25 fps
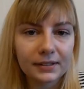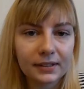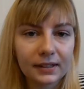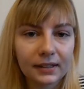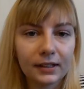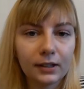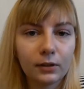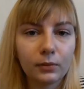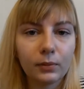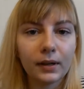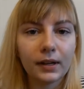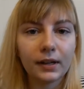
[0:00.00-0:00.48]

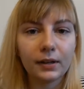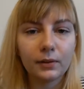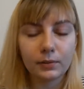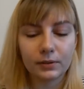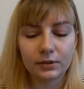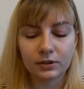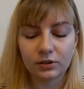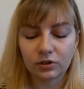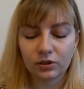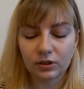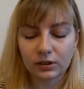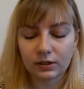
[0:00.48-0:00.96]
anyway,
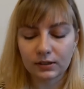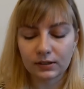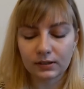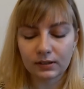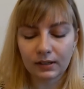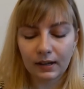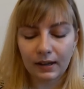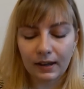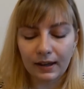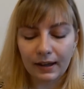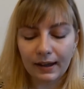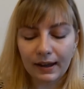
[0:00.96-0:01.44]
was just
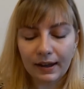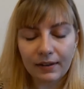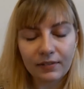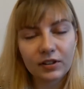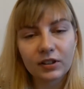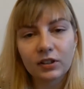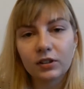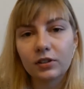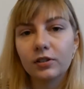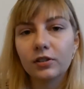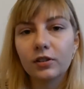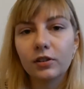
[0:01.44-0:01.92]
having a
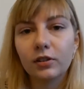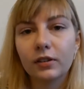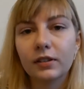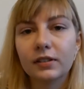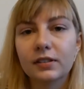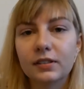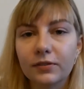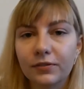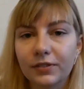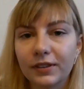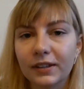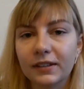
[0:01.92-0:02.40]
to-do list
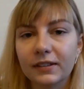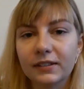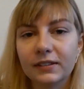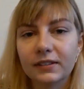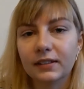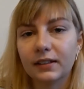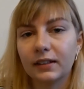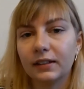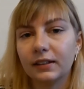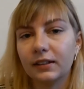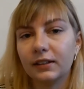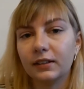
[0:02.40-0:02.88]
of things that
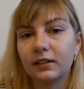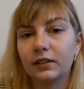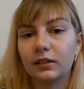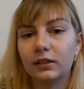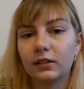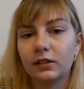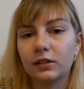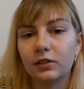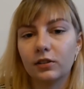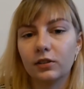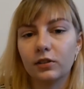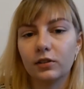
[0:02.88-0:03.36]
I needed
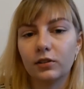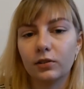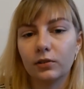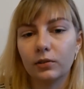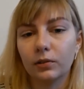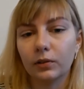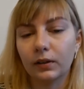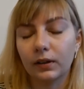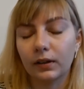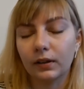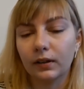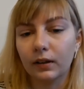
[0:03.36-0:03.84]
to
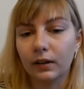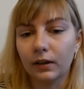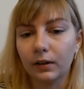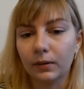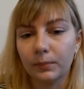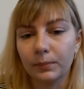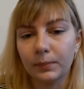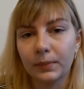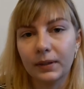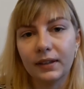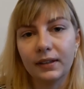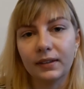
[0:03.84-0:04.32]
do
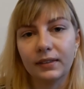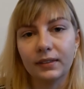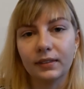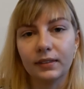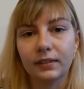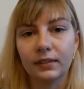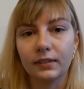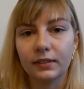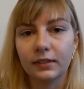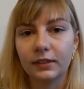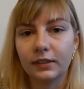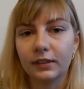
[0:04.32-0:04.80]
in
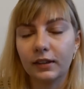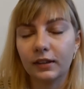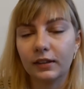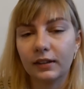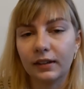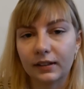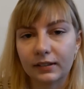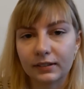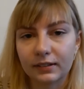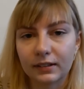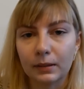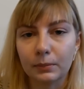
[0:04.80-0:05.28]
the
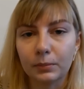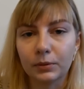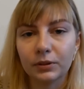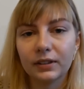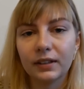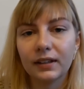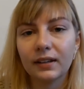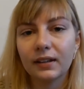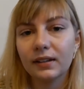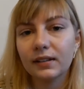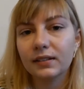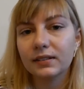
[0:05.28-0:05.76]
next couple
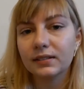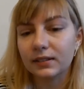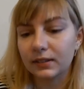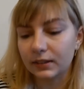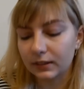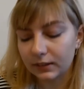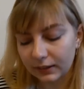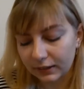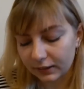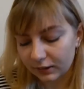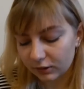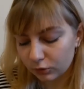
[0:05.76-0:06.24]
days, in the
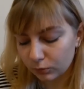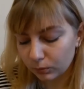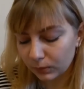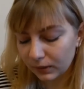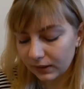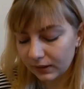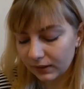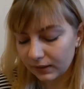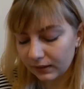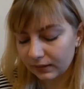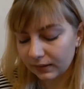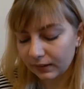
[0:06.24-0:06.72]
next
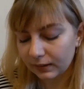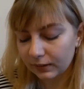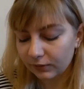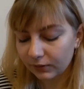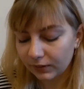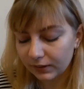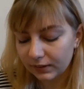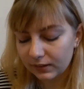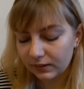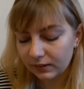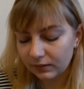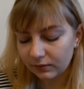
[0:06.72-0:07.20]
week, and then if I
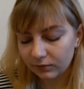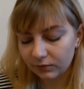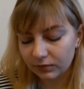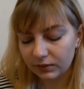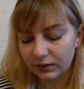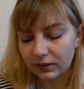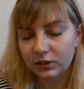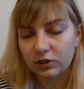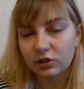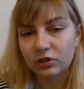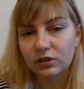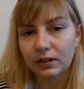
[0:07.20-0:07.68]
didn't
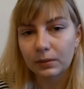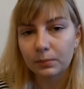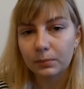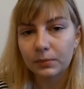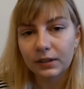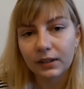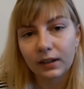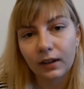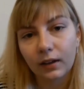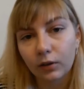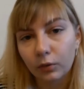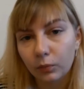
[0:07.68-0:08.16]
finish
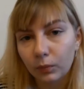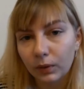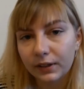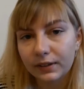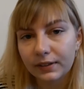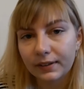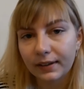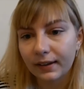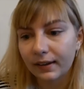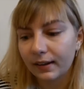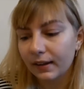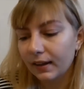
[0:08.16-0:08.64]
something on one
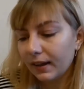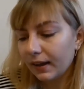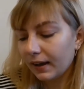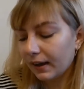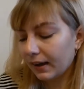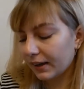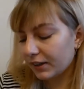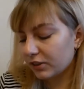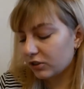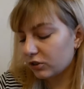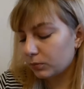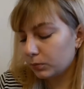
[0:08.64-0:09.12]
day,
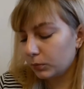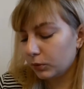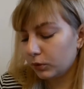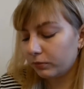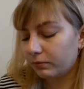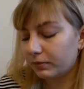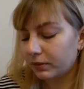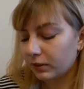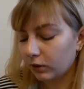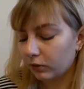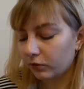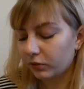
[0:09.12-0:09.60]
I just moved
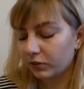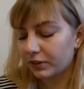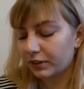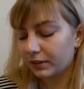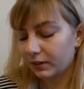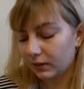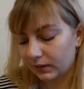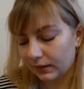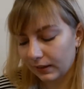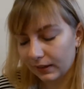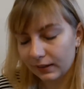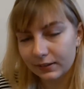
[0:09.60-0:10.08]
it over to the
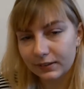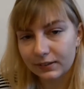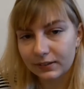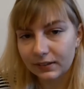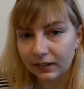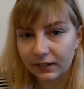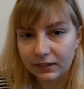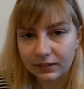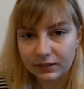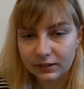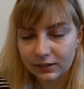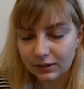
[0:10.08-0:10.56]
next
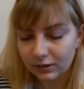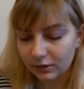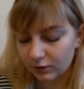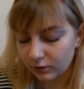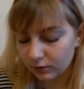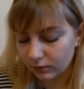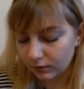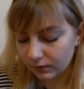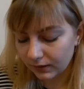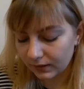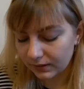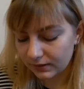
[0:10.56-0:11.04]
day's
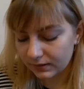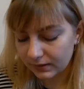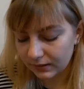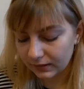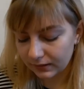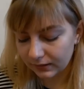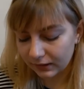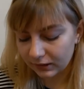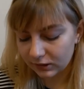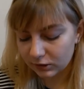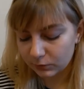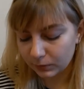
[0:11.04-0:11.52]
to-do list, and
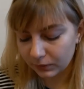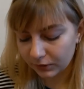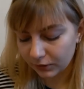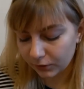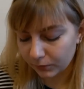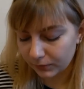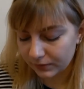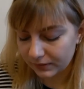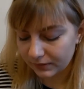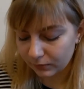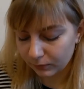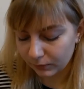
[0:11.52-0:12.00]
that's part of the
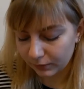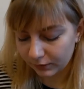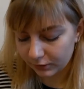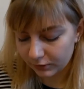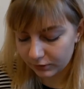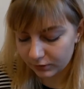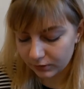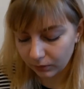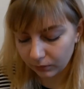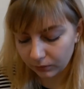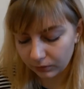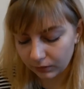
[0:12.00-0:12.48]
reason why they're
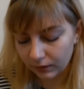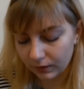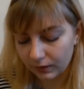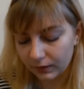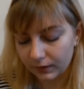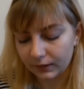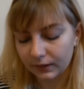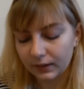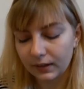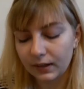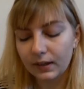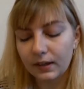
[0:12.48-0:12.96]
so long.
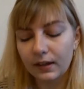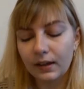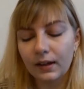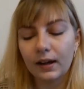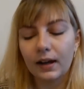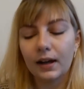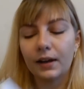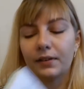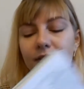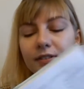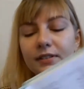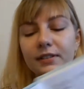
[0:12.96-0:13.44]

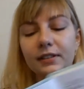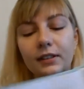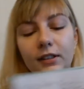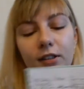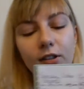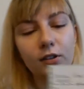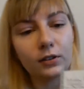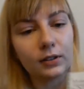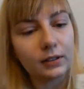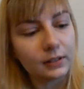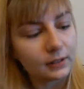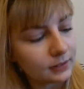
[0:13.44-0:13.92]
Obviously you
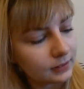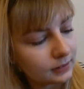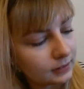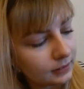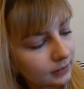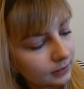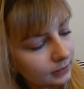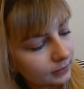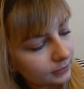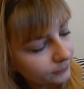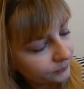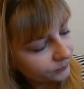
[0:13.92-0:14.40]
can
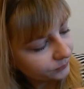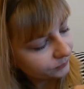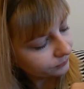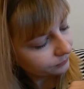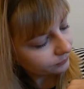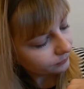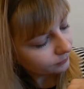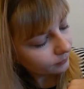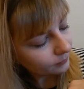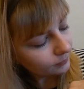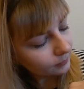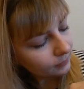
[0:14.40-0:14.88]
see
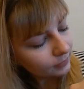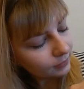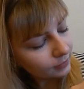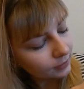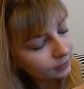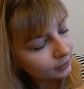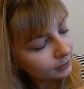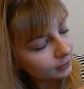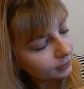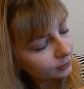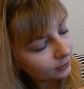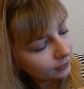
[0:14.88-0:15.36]

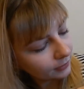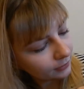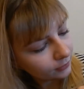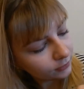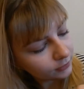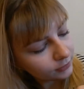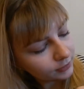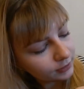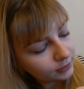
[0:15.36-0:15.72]
here I only